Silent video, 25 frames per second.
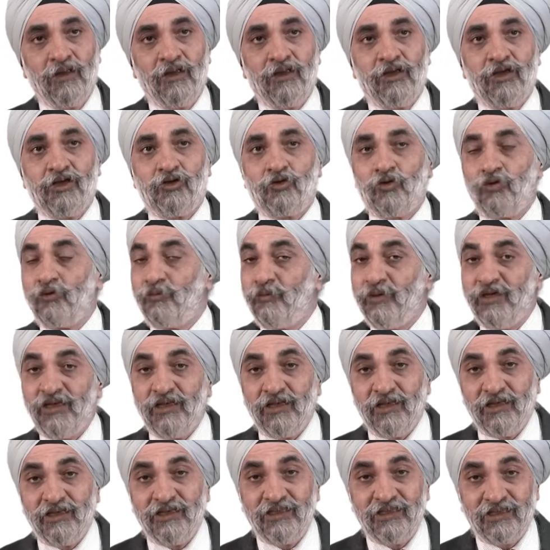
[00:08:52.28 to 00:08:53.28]
It could
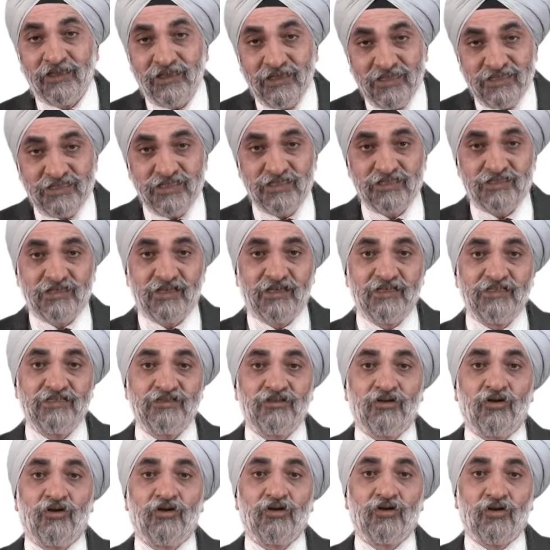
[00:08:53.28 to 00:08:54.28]
mean an increase in
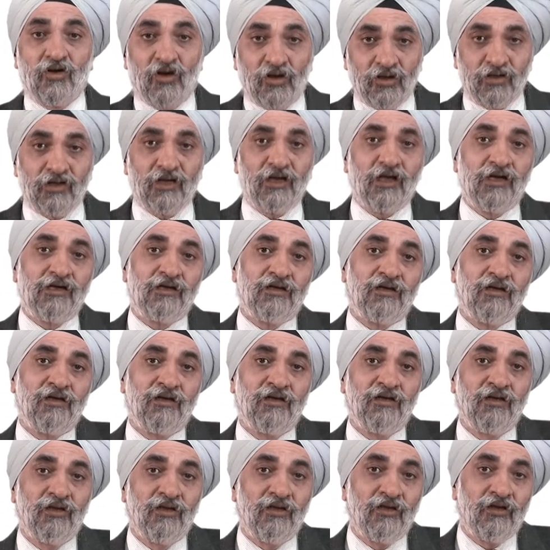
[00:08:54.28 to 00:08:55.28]
size or a
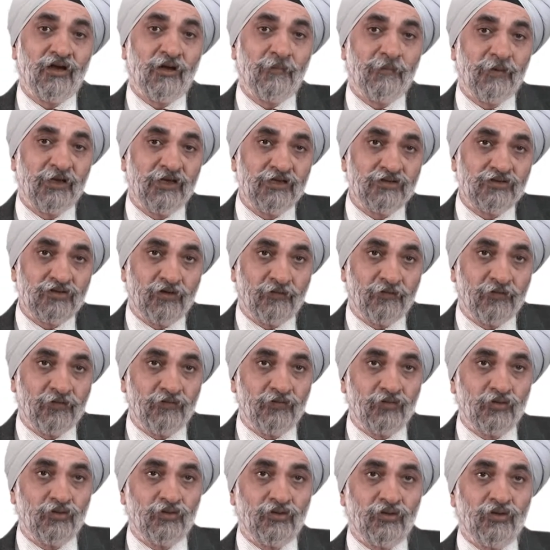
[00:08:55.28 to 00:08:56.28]
contralateral appearance of
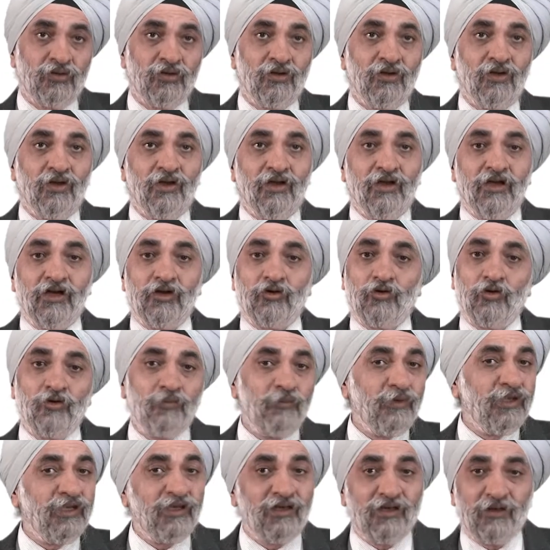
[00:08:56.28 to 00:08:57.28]
effusion. It could
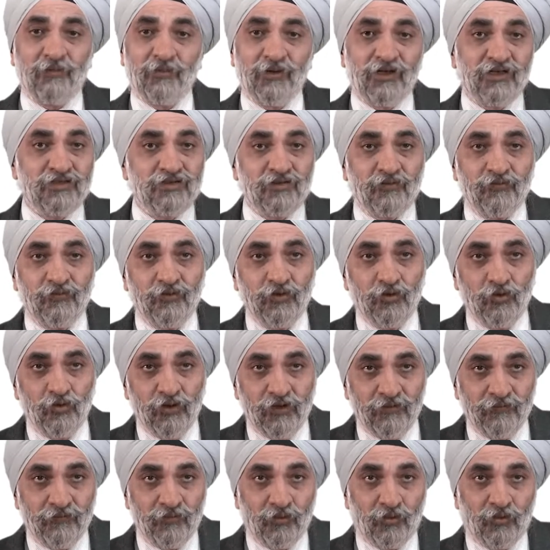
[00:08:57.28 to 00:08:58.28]
mean appearance of new
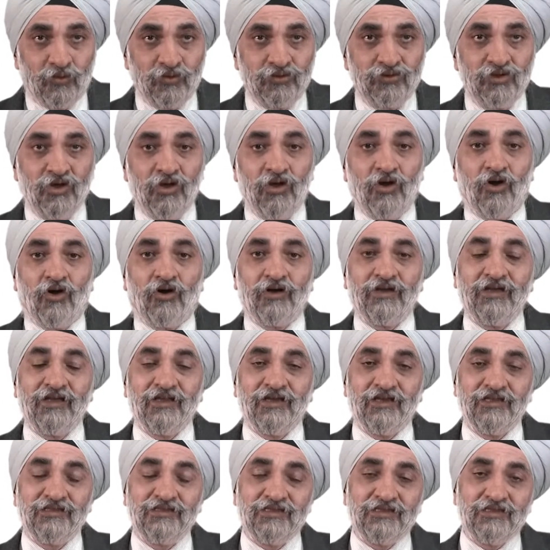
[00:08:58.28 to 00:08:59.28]
lymph nodes or
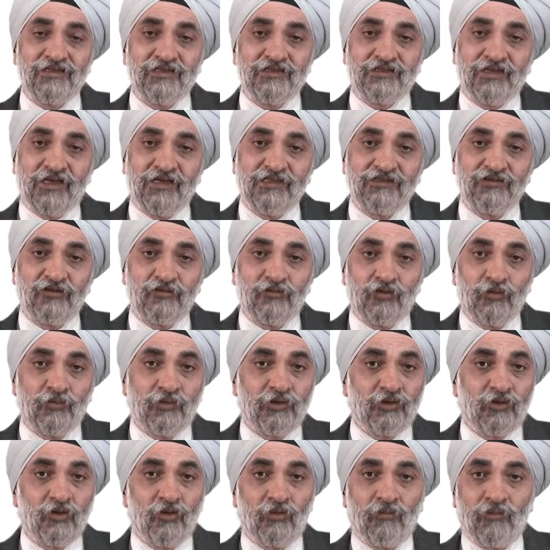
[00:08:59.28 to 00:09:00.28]
increases in size of
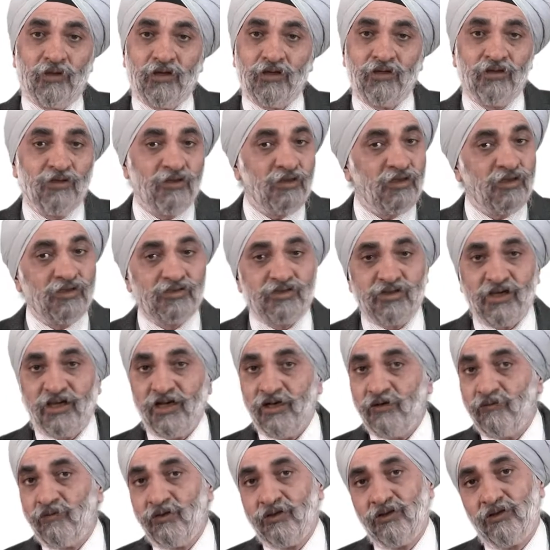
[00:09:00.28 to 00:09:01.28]
tuberculoma. A
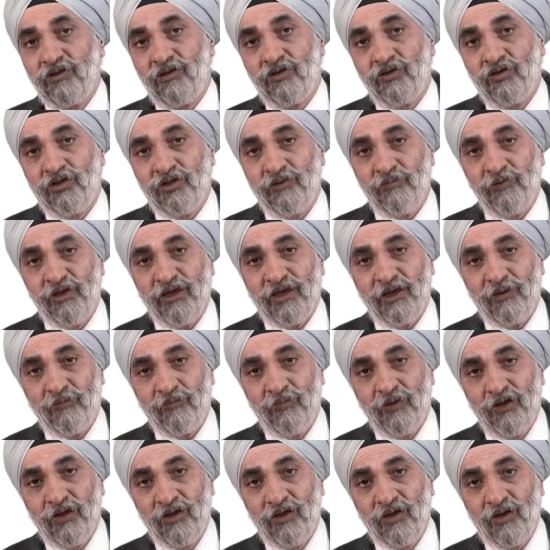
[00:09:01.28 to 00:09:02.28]
child with
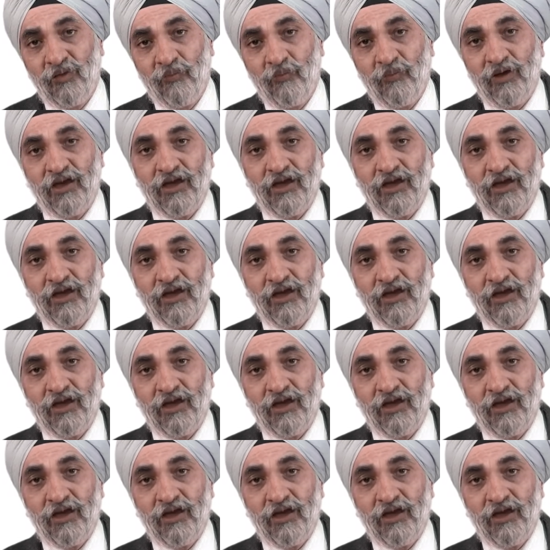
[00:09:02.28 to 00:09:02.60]
TBM may